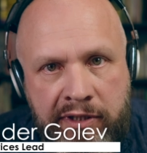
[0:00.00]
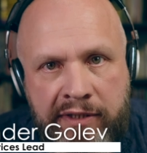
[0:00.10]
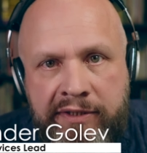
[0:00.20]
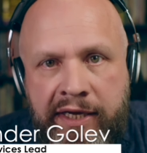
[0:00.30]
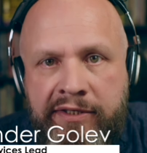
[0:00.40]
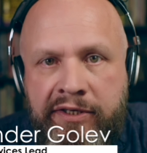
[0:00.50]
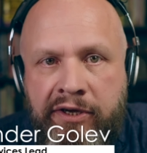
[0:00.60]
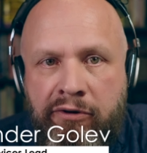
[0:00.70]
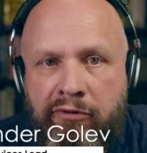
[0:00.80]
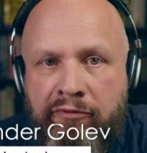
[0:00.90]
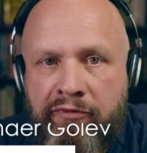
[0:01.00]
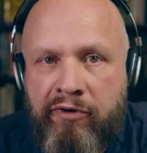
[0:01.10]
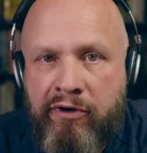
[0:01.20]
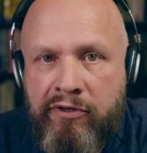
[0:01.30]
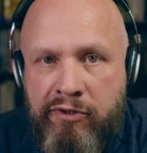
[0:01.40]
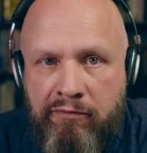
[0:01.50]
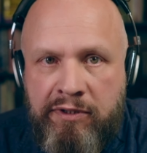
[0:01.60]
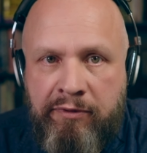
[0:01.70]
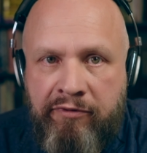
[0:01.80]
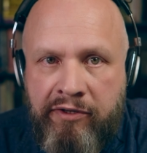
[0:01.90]
that takes care of
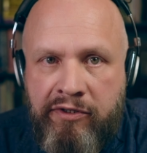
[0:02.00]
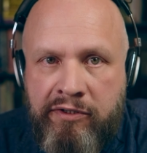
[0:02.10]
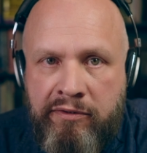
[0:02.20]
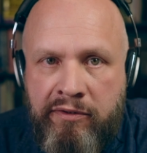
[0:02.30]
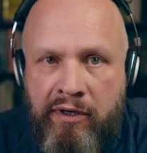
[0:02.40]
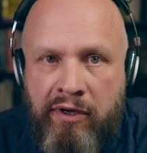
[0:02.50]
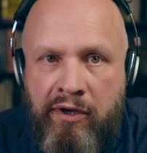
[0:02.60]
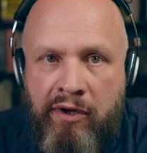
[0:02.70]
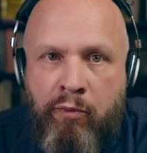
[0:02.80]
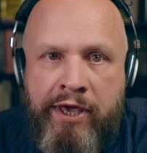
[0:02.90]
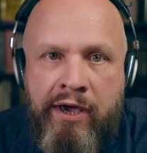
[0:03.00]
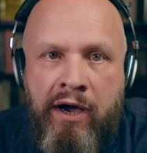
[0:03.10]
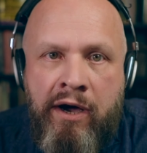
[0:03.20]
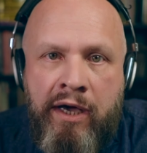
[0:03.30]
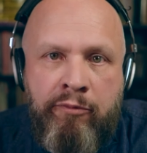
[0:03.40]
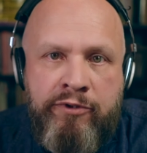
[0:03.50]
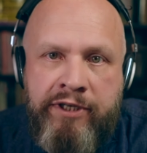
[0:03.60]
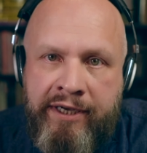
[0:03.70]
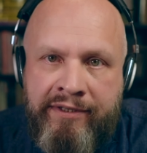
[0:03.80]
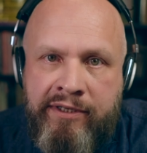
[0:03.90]
service providers. We are a
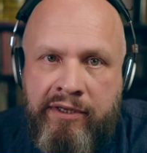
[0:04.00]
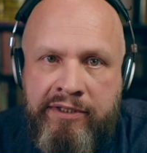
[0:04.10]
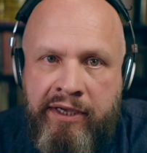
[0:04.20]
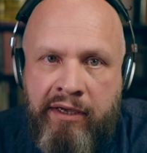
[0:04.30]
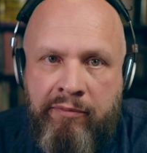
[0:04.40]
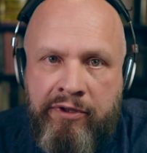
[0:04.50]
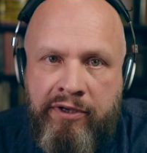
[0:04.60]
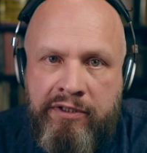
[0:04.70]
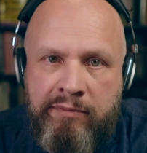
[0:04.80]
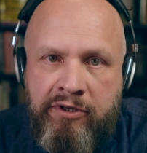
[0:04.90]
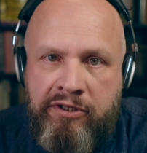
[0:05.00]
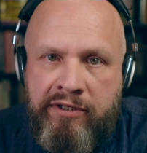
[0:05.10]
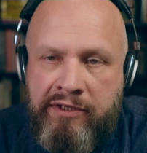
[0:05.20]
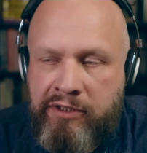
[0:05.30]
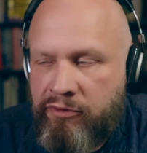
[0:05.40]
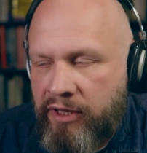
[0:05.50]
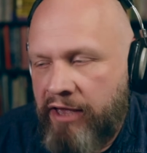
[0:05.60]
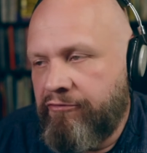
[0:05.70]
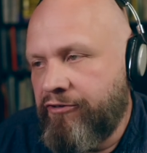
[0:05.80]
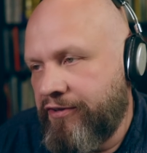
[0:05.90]
boutique consulting company specializing on
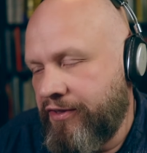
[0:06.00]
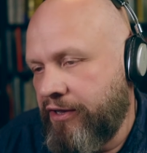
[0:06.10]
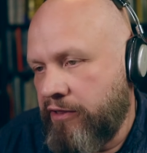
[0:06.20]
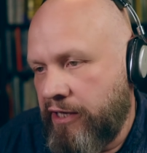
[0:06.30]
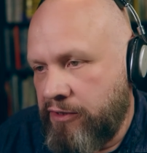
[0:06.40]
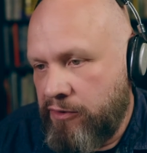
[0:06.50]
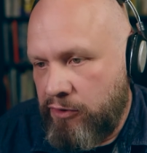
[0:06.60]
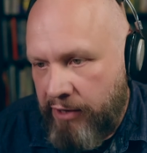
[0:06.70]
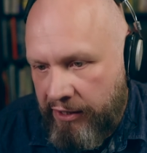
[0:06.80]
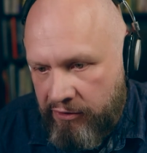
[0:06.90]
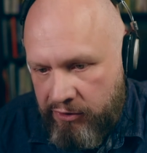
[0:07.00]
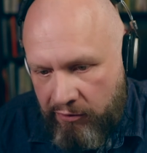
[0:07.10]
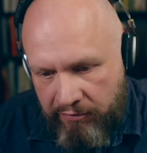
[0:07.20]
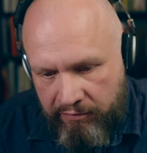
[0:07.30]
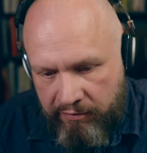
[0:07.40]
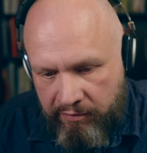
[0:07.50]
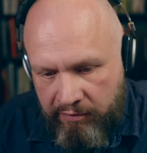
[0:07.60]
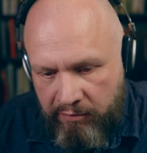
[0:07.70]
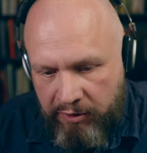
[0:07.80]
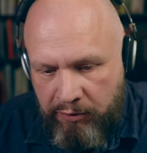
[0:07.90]
everything related to Microsoft,
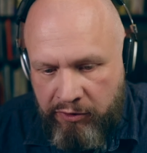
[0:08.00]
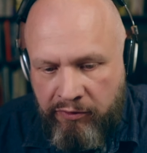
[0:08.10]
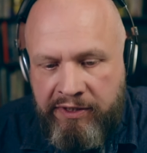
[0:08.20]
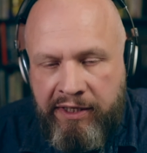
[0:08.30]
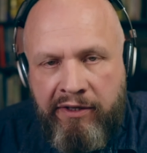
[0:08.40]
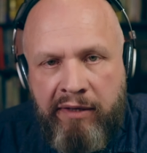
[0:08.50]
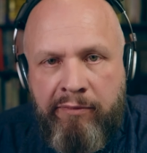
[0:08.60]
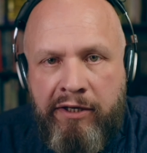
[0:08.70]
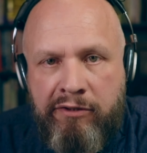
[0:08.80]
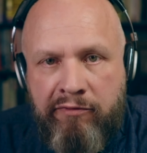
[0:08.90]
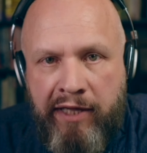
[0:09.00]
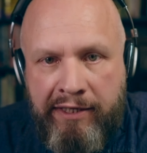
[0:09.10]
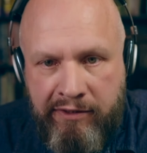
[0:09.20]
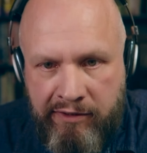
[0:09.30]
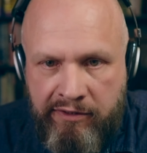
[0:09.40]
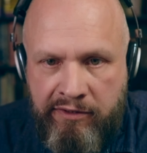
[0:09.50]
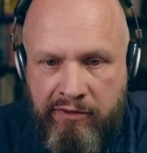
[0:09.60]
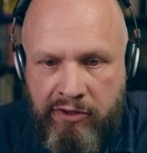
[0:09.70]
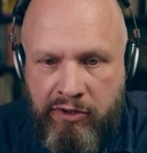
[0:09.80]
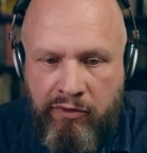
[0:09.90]
but we don't sell any Microsoft licenses.
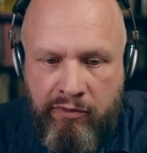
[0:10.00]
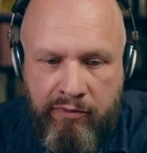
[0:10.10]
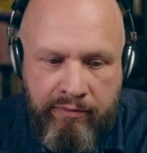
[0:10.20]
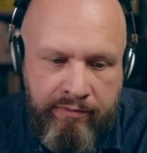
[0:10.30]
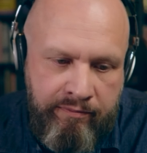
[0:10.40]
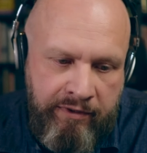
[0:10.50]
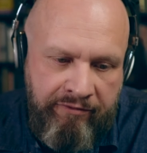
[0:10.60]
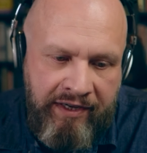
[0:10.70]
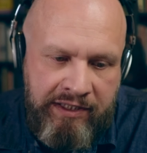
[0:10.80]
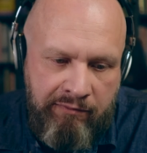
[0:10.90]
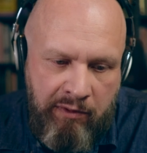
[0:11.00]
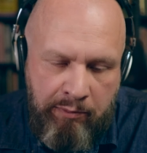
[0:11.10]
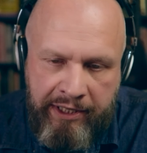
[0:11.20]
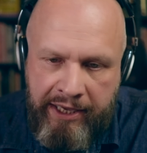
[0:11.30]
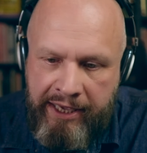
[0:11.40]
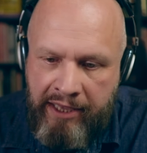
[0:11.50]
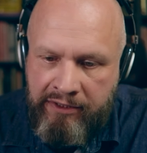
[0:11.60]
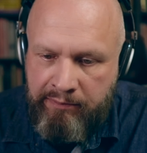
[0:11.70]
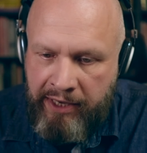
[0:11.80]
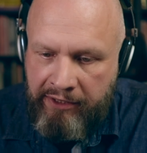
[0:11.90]
So effectively, we play
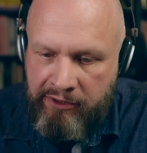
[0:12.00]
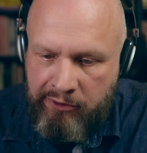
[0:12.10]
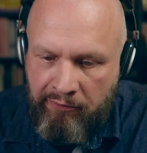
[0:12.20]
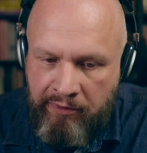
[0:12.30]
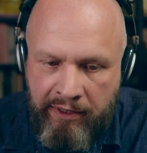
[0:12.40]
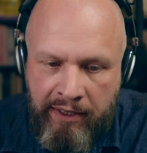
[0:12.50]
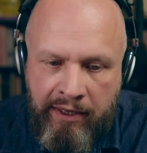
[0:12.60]
against Microsoft.